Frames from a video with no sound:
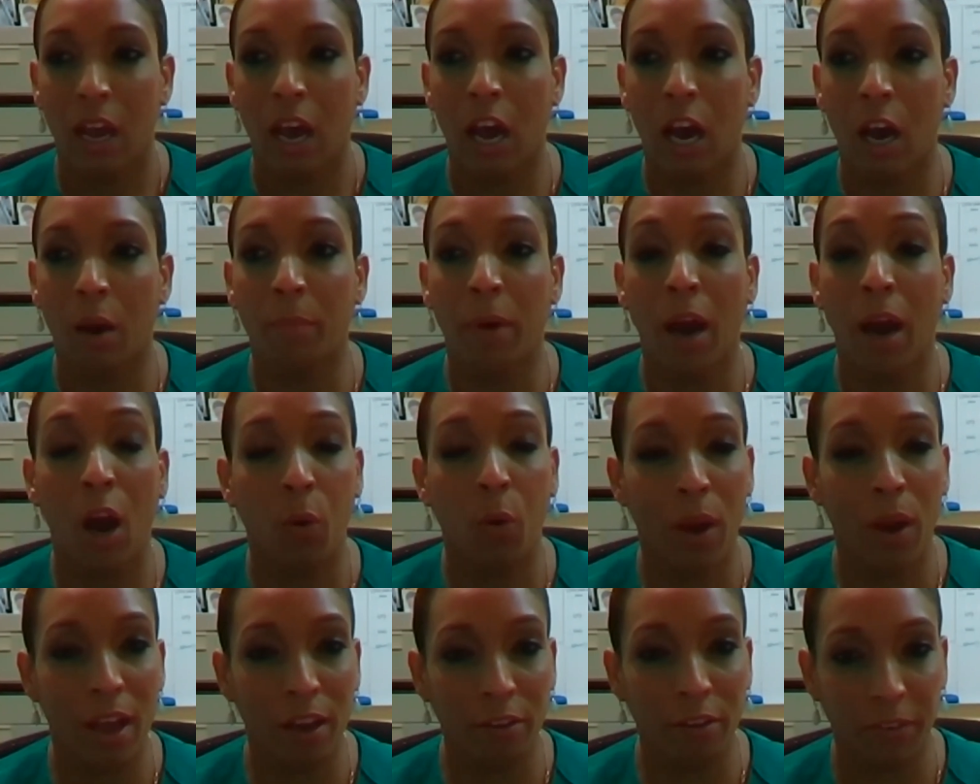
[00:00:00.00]

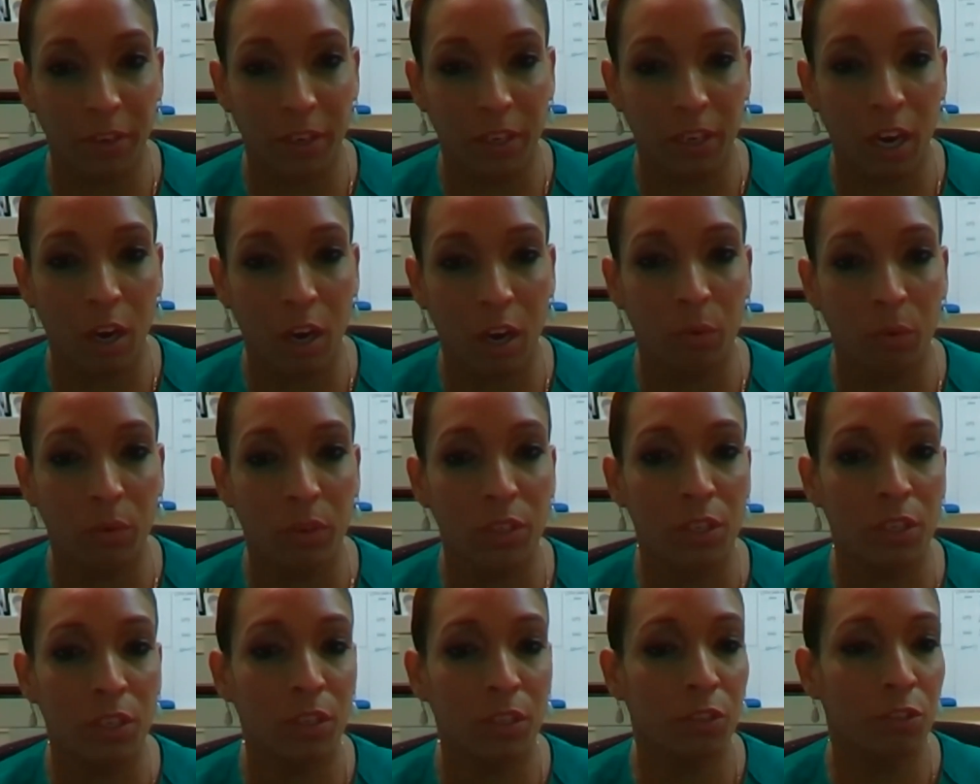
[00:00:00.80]
However,
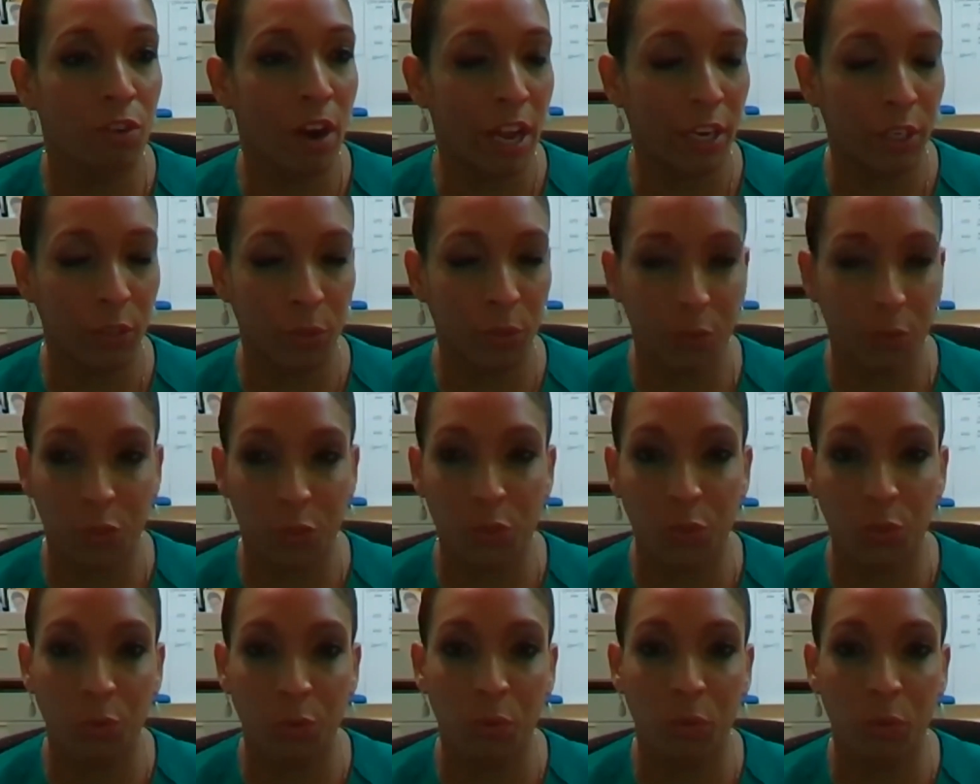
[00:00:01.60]
our graduate
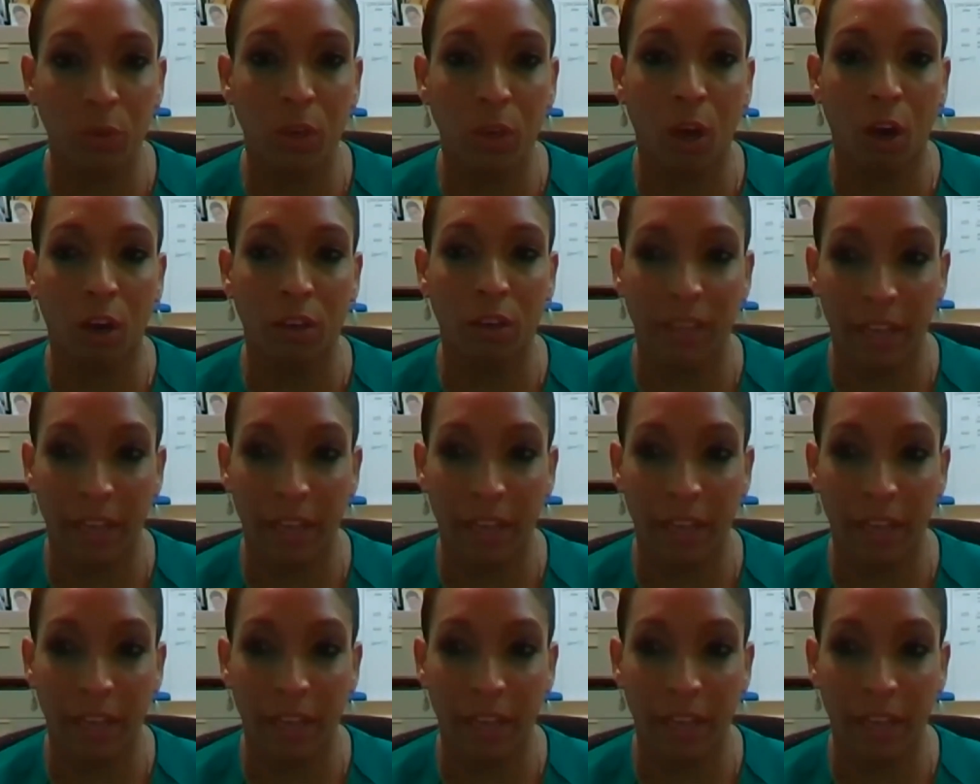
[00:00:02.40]
school,